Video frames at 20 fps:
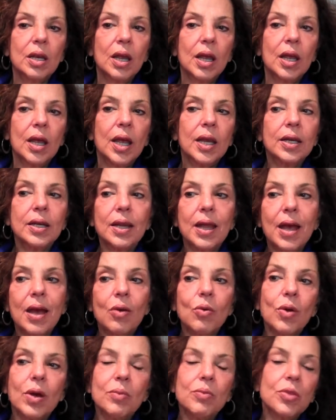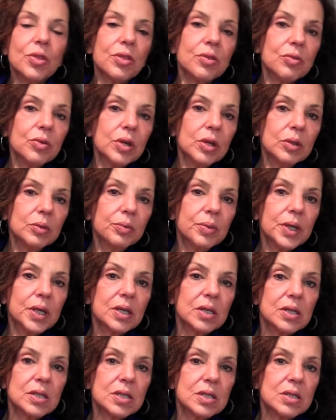and now I'm thrilled
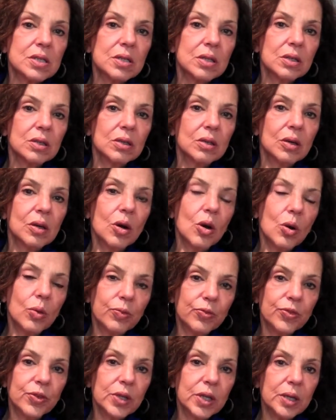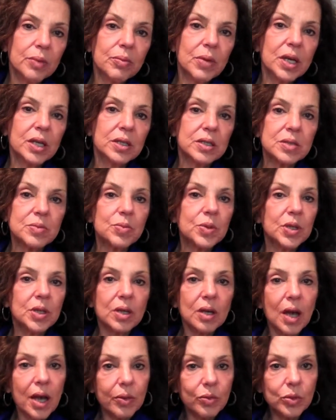because hopefully my husband
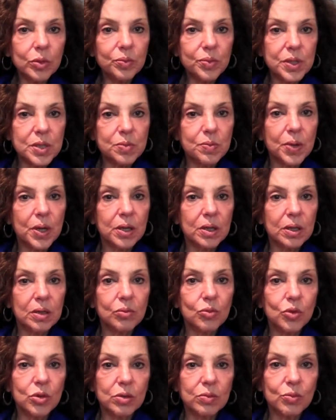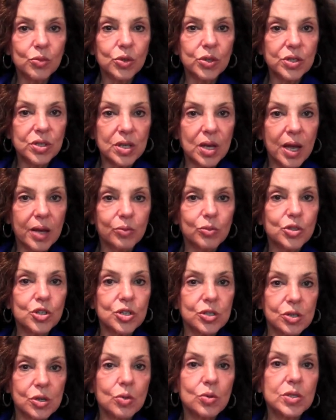and I will be spending more and more time, which
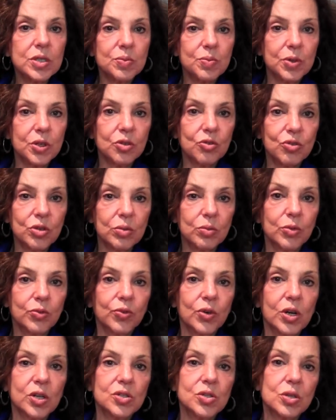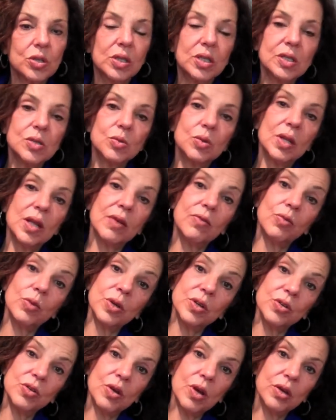has always been a dream of ours. So at least we'll have
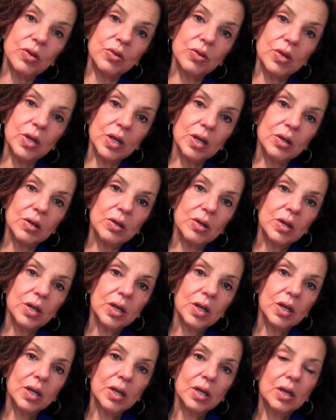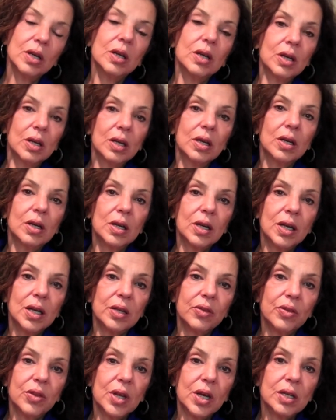one daughter there. Mm-hmm.
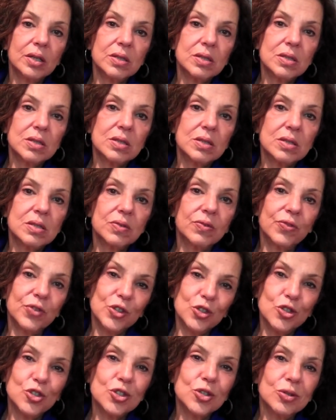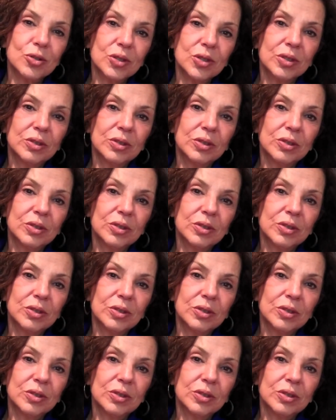And that feels good.